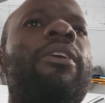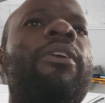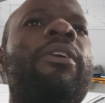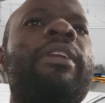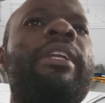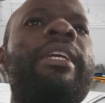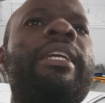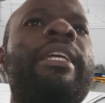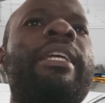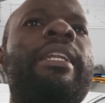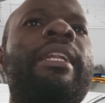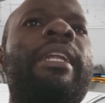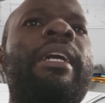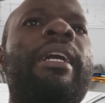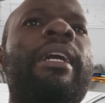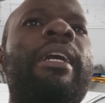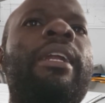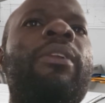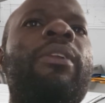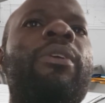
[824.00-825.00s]
or in
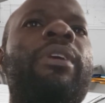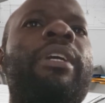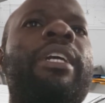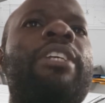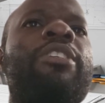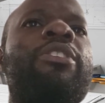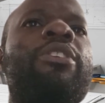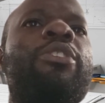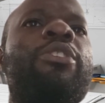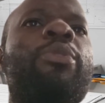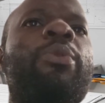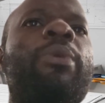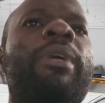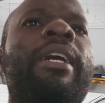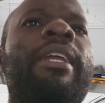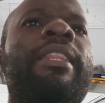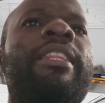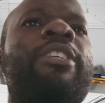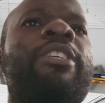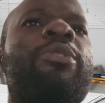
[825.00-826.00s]
locations
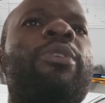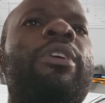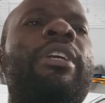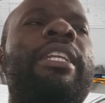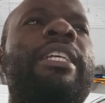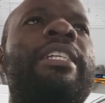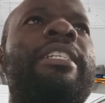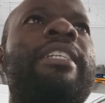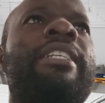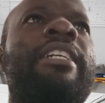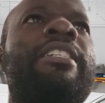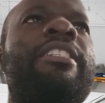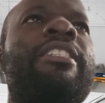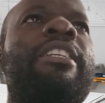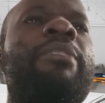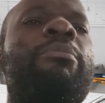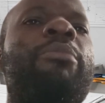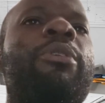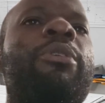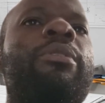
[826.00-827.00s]
where the soil is
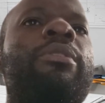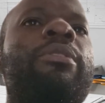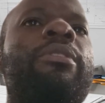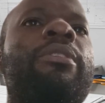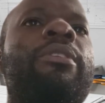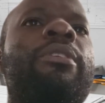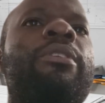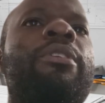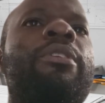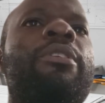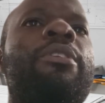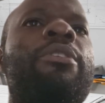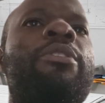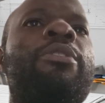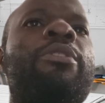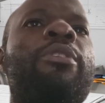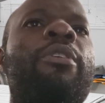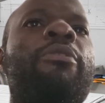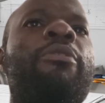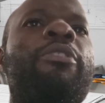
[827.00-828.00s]
unstable.
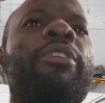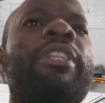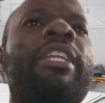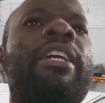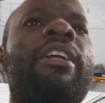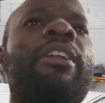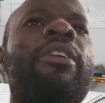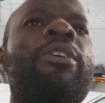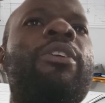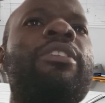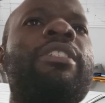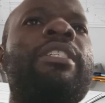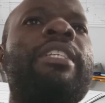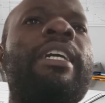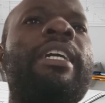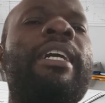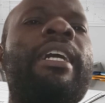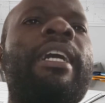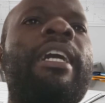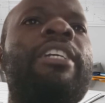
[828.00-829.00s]
So for the closed
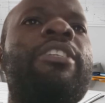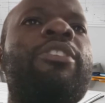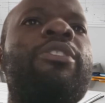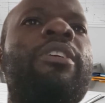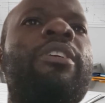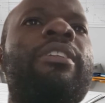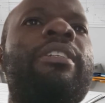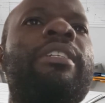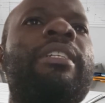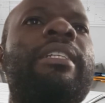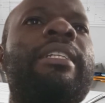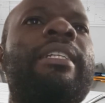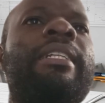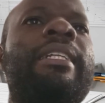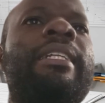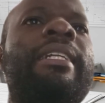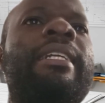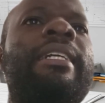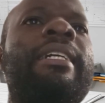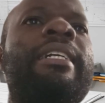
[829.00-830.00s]
caisson,
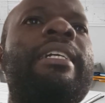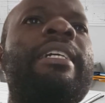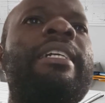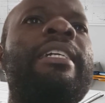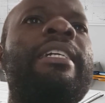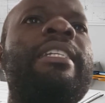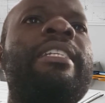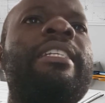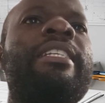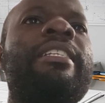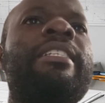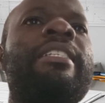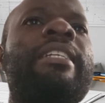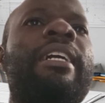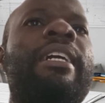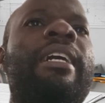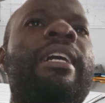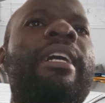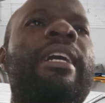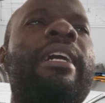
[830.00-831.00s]
it is
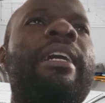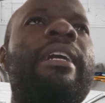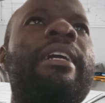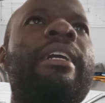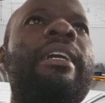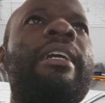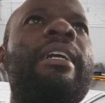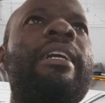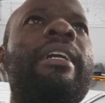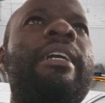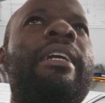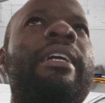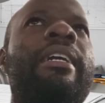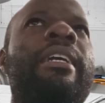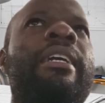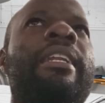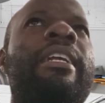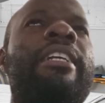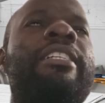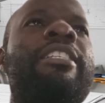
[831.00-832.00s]

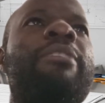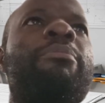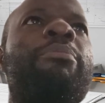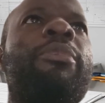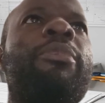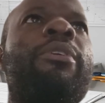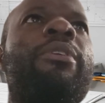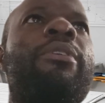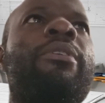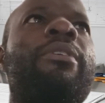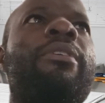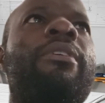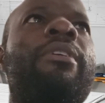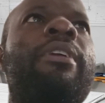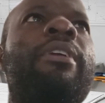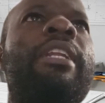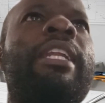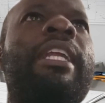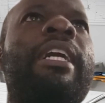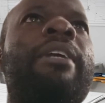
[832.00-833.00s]
in a simple
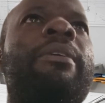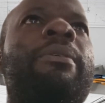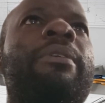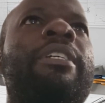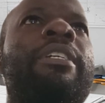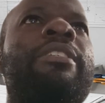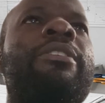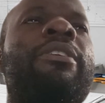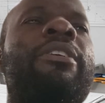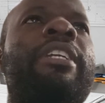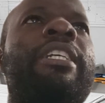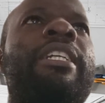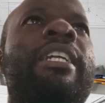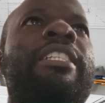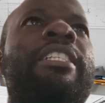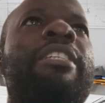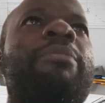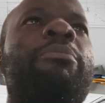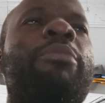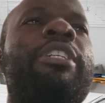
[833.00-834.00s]
language or in
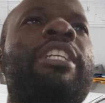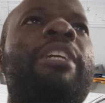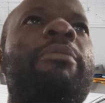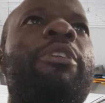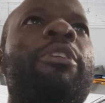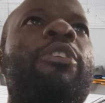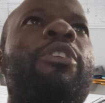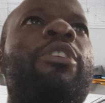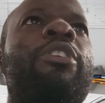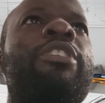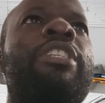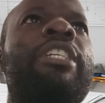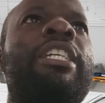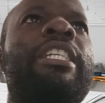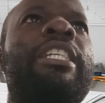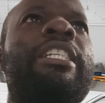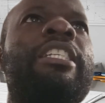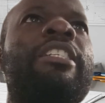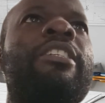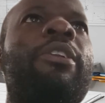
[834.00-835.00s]
a simple terminology,
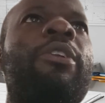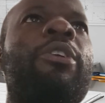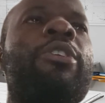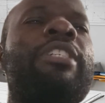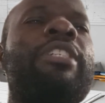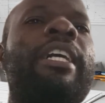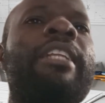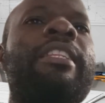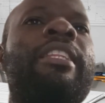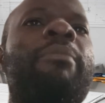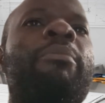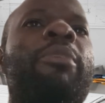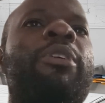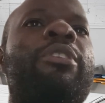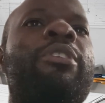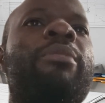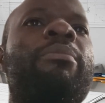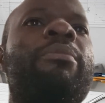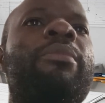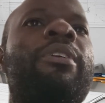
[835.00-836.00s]
it is closed at the
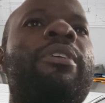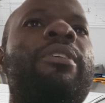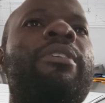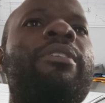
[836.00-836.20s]
bottom.